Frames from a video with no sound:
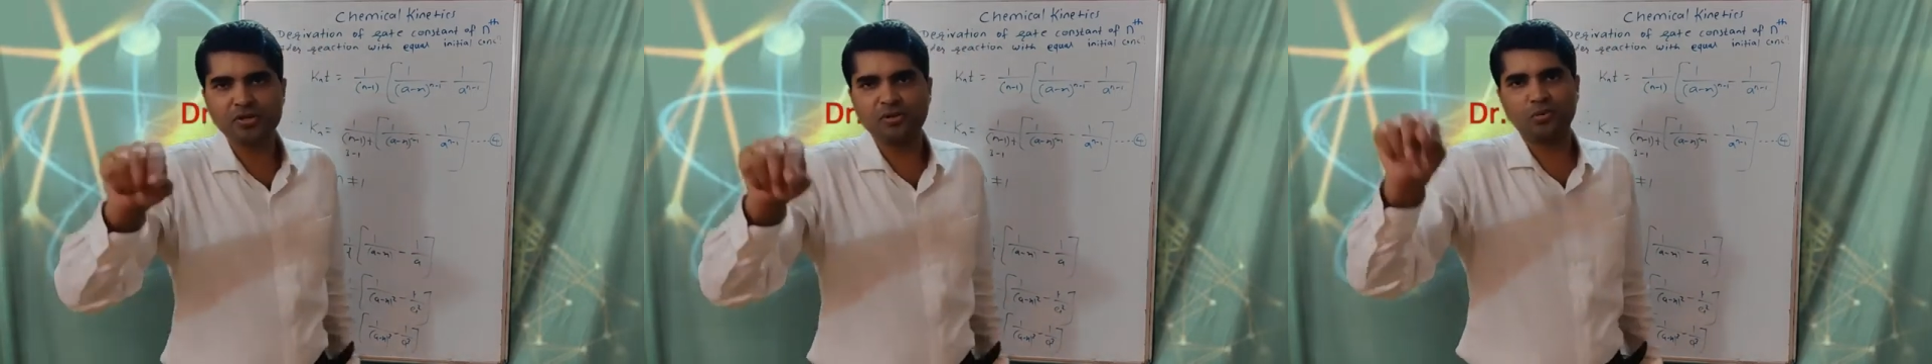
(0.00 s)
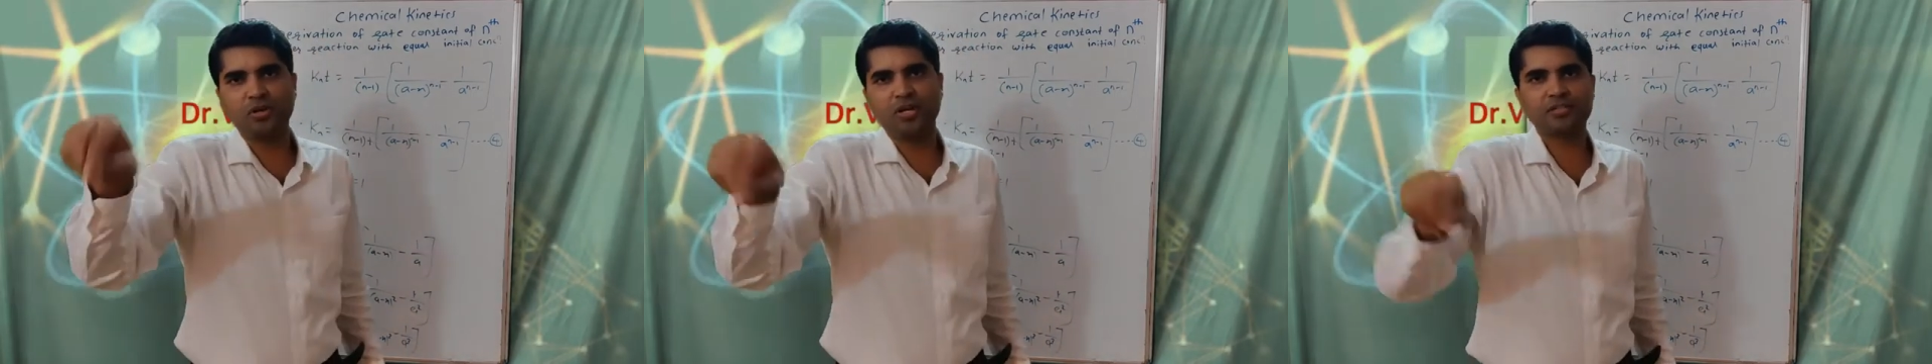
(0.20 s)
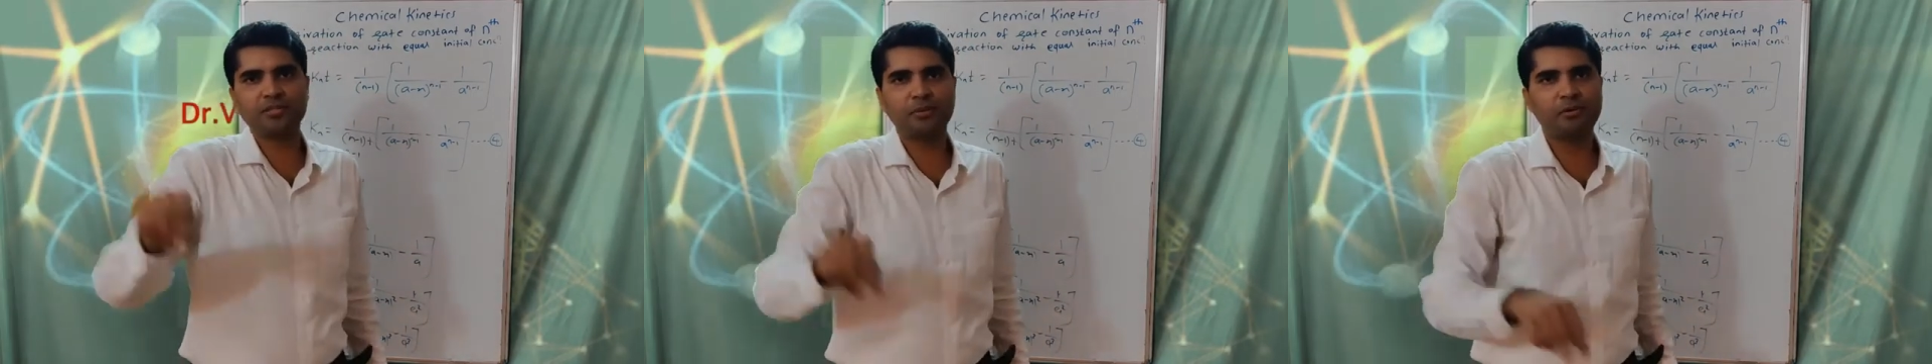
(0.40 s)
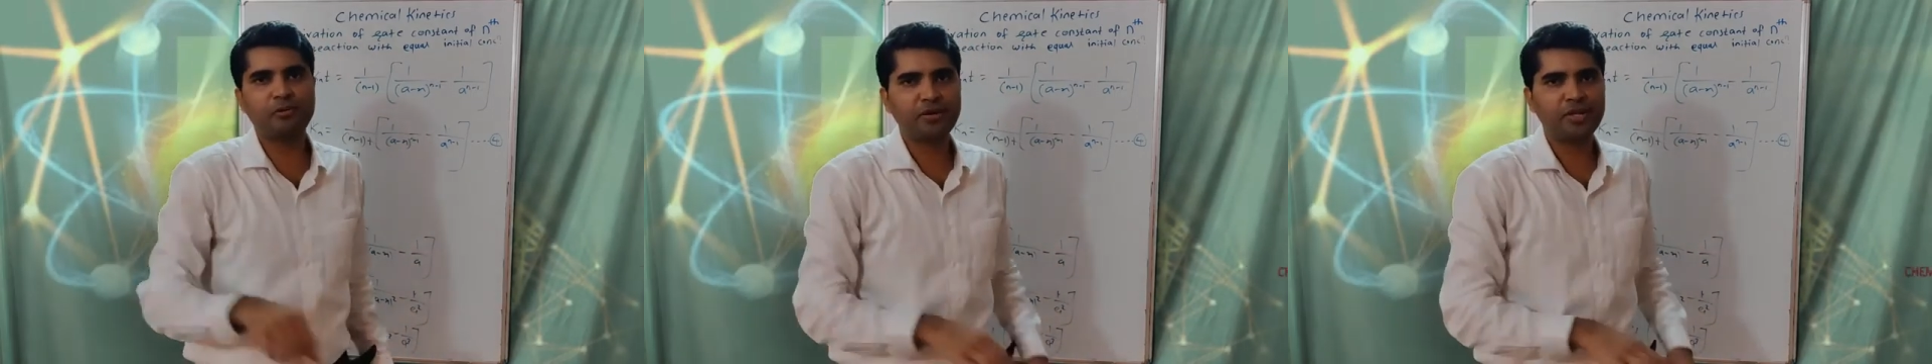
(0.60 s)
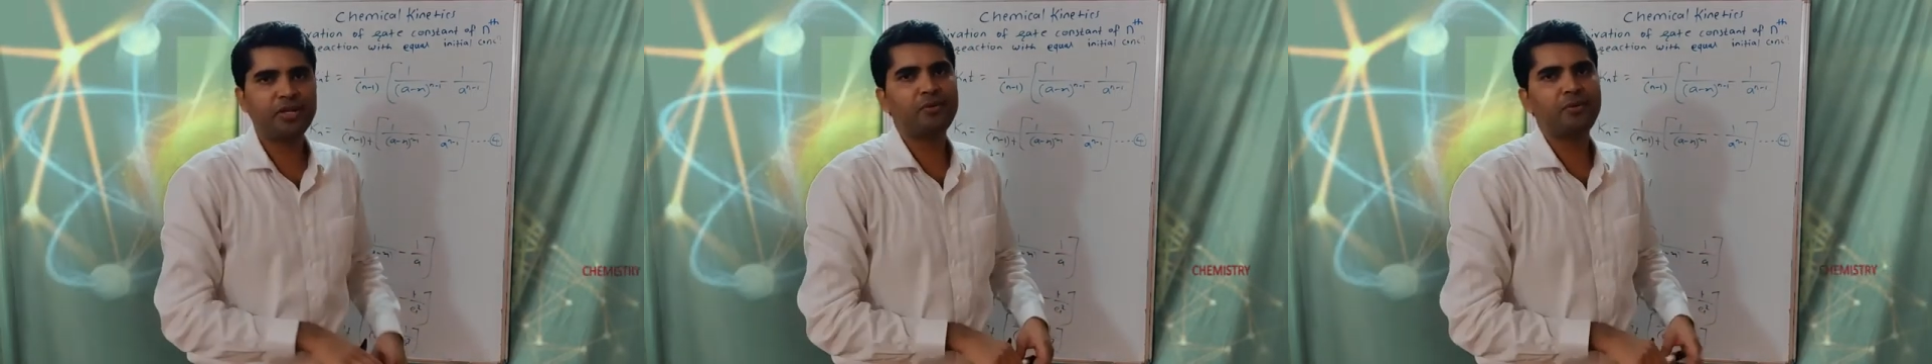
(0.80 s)
equal to x
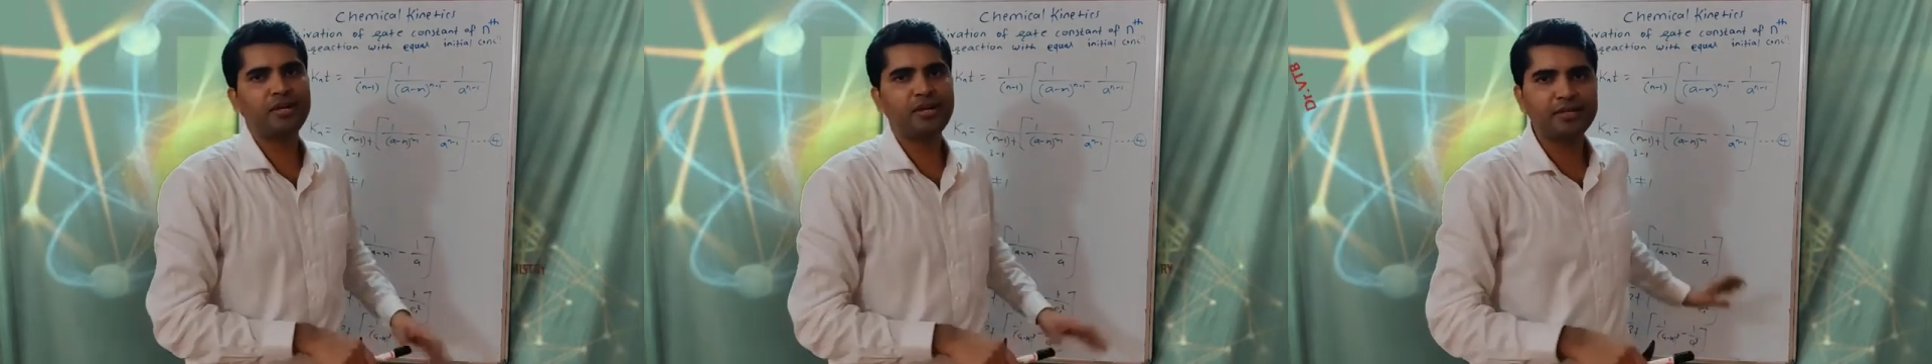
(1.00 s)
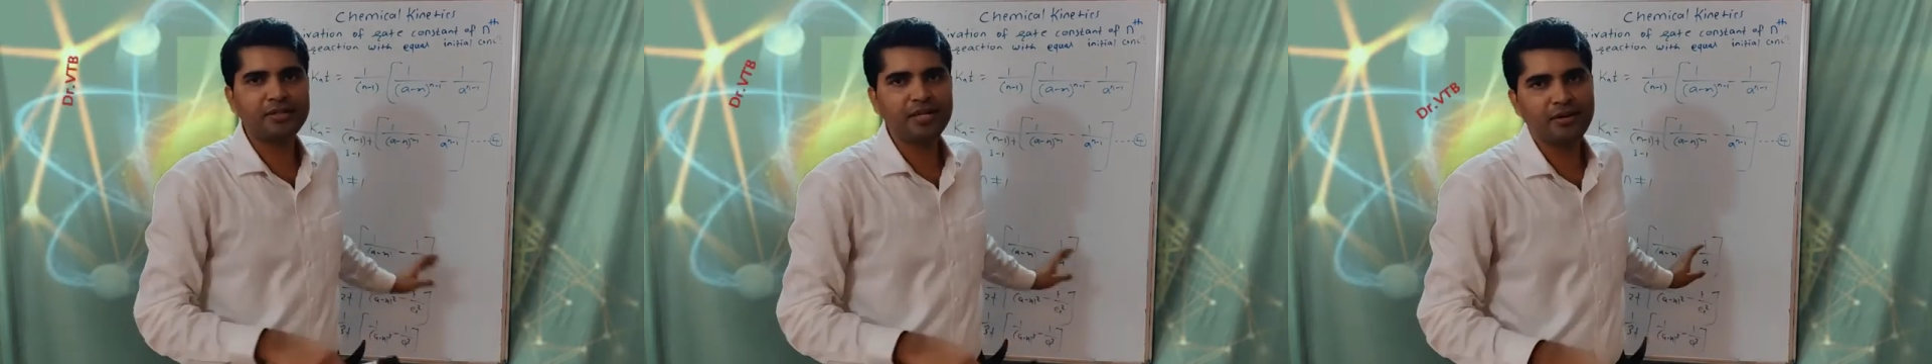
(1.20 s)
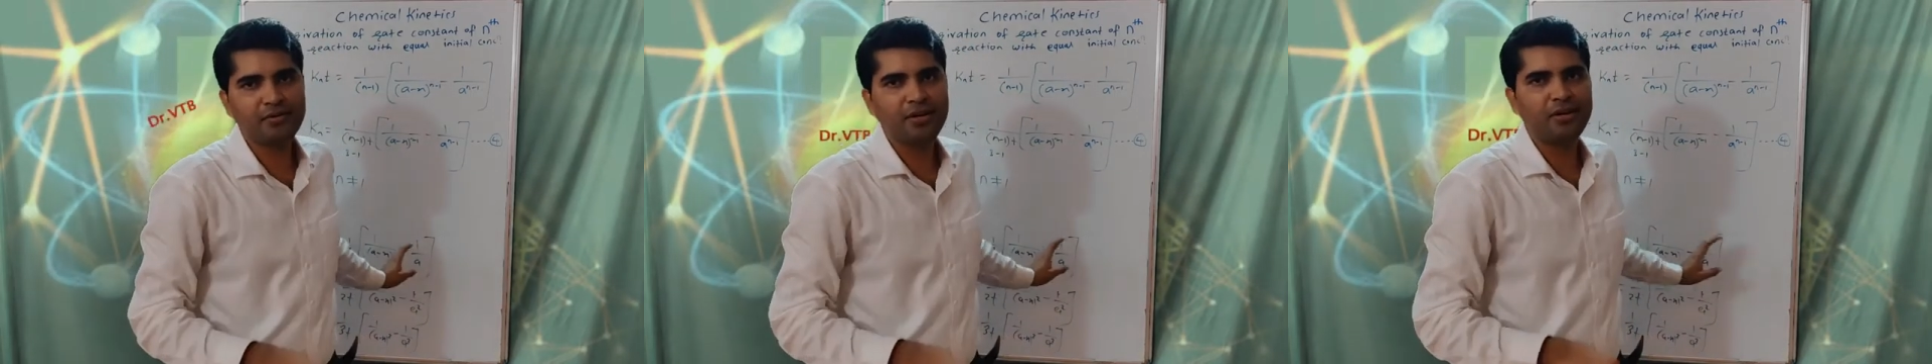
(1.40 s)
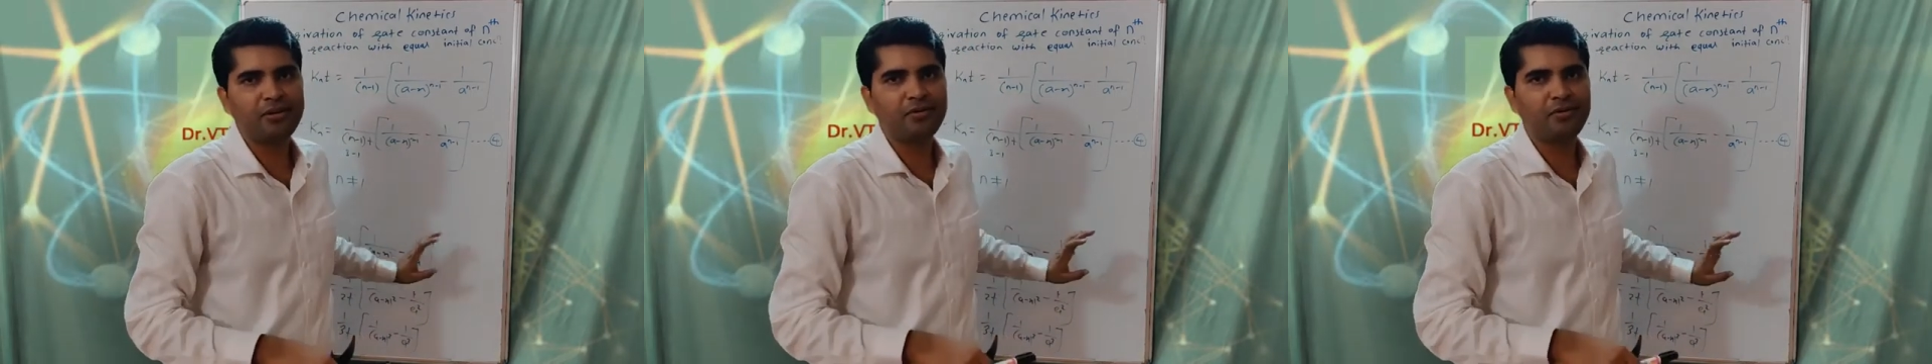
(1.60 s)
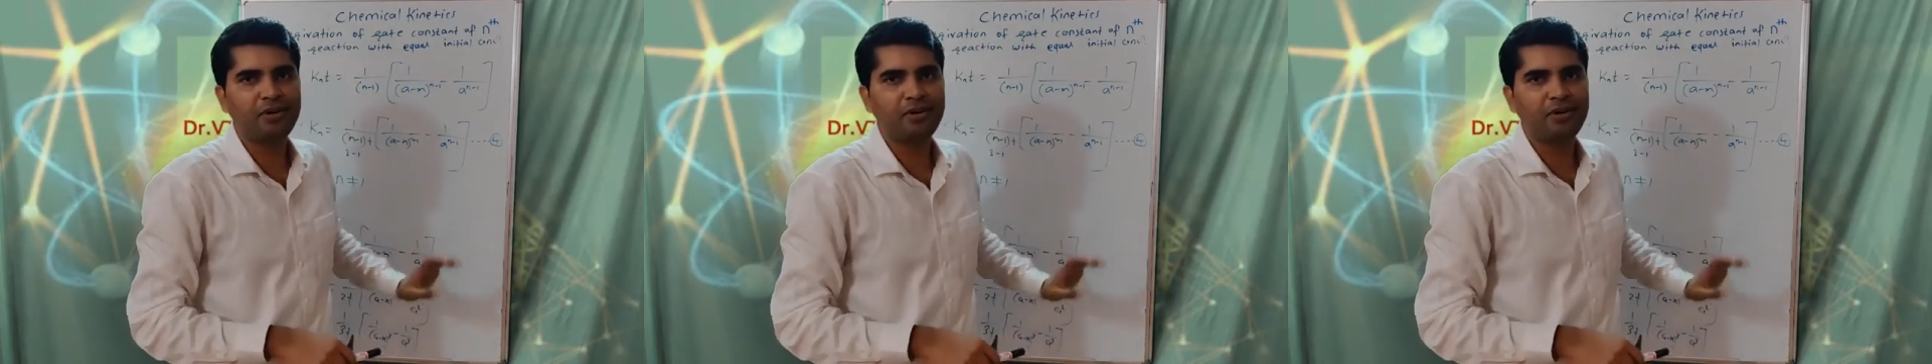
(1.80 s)
upon t, you will get that value